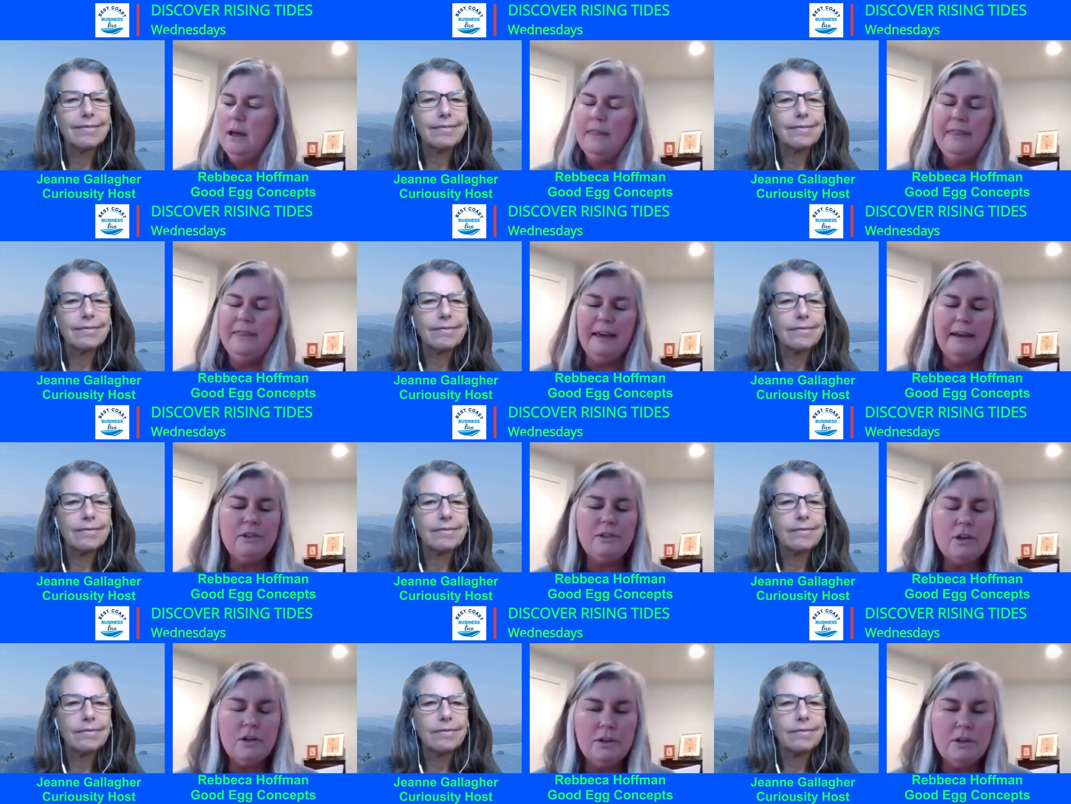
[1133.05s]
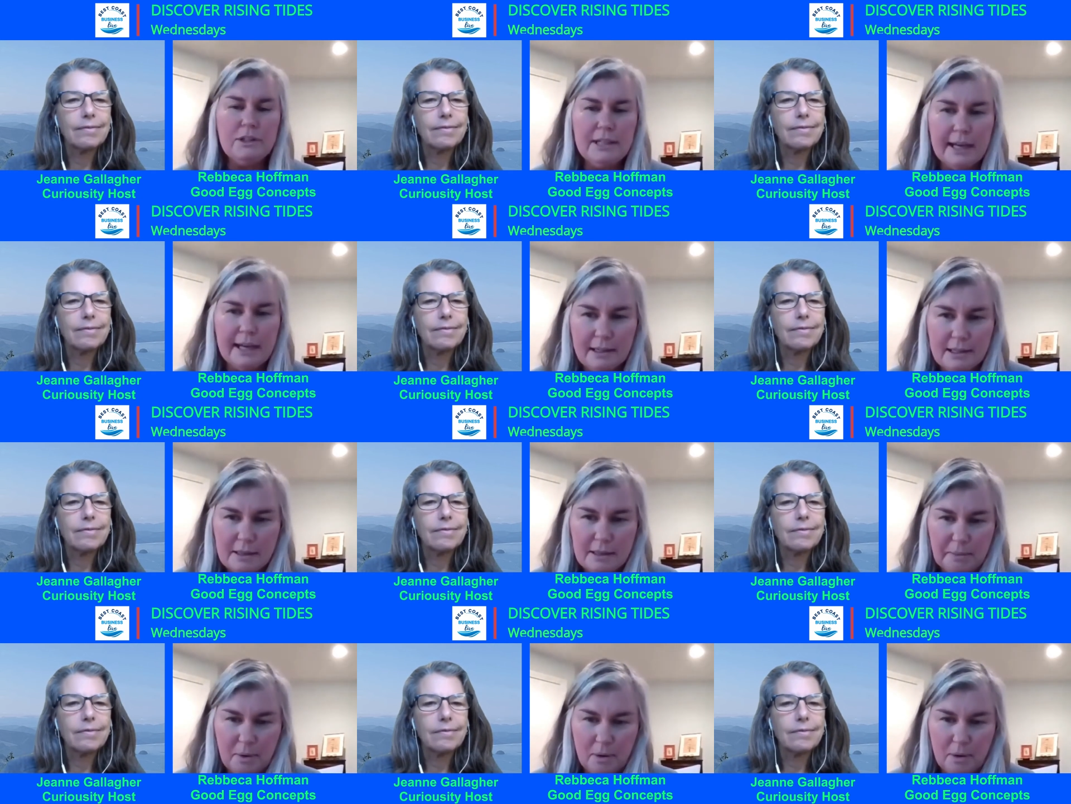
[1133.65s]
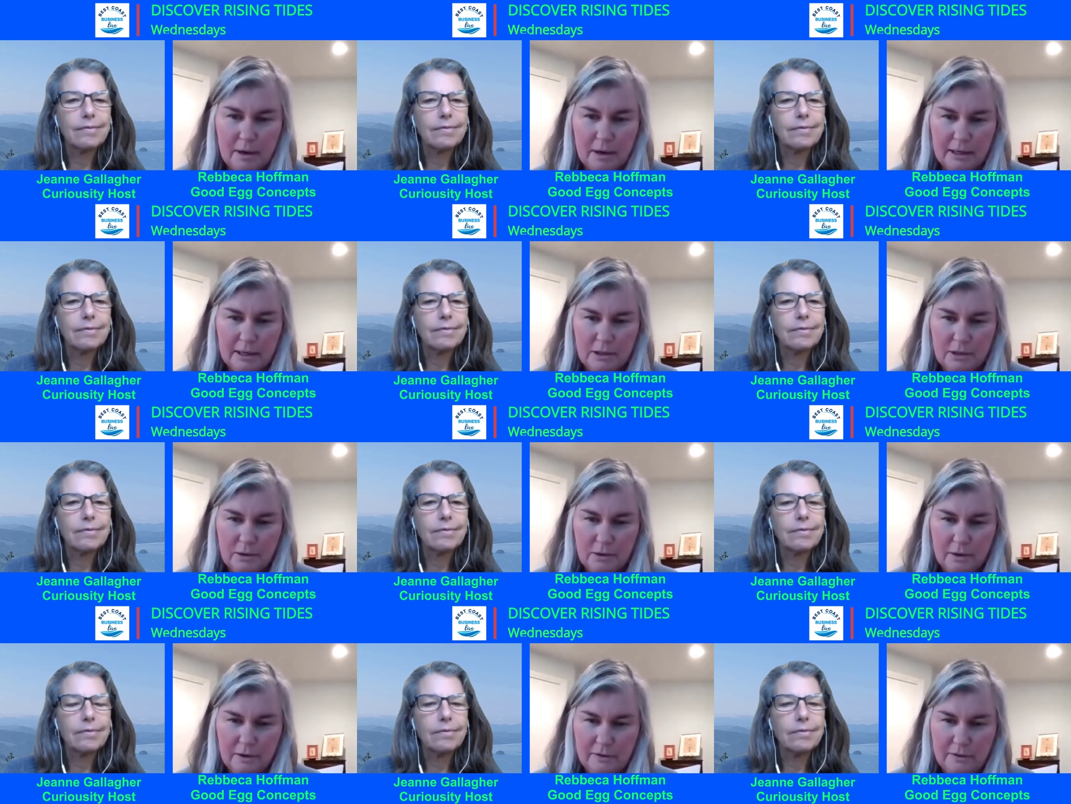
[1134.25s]
Speaker 1: you know, they've turned tech
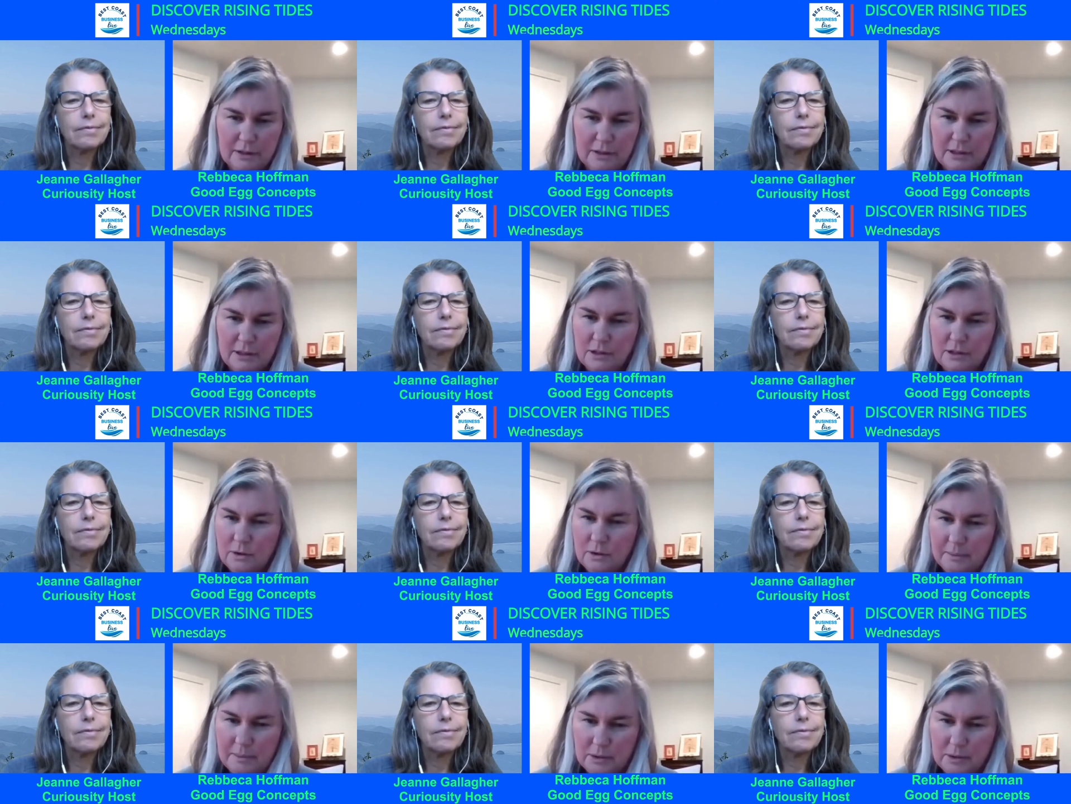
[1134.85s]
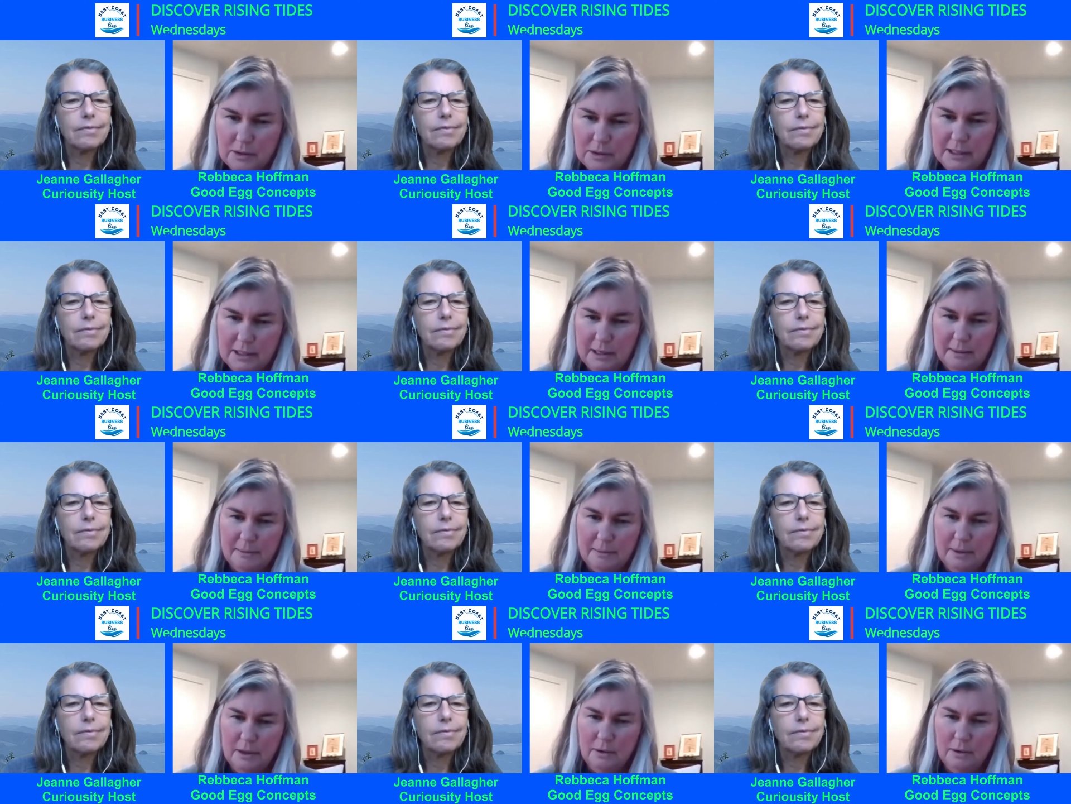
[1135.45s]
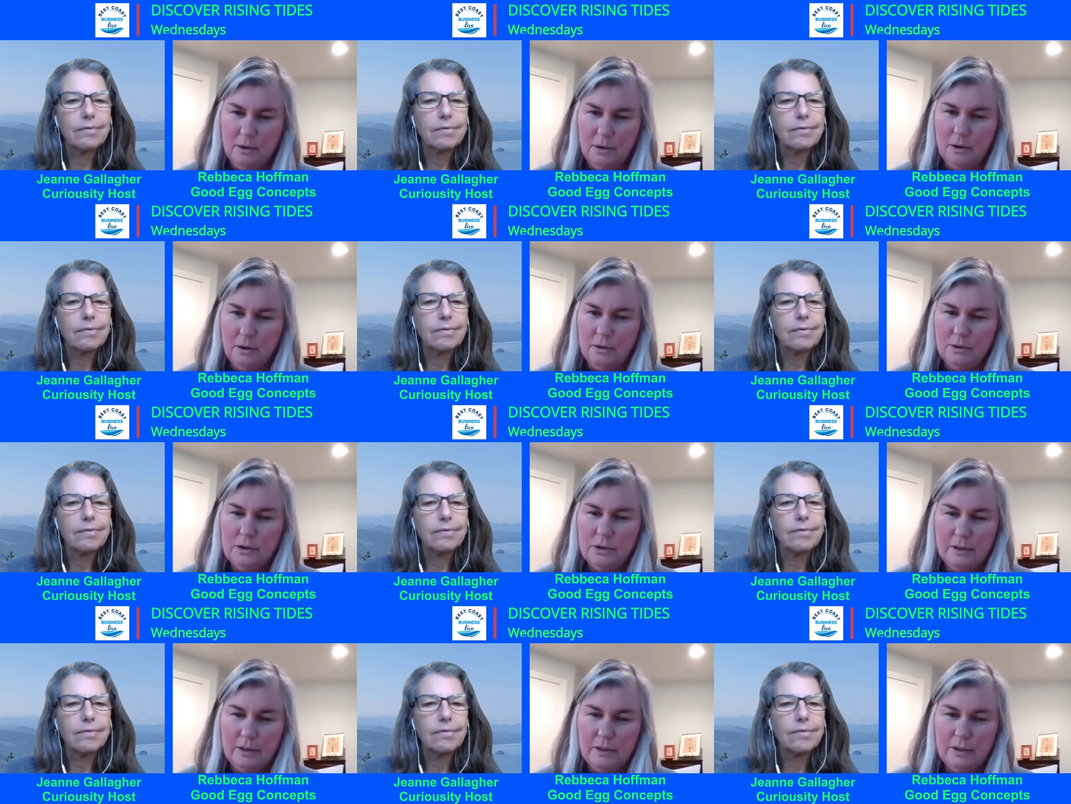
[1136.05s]
support into a visit to a museum.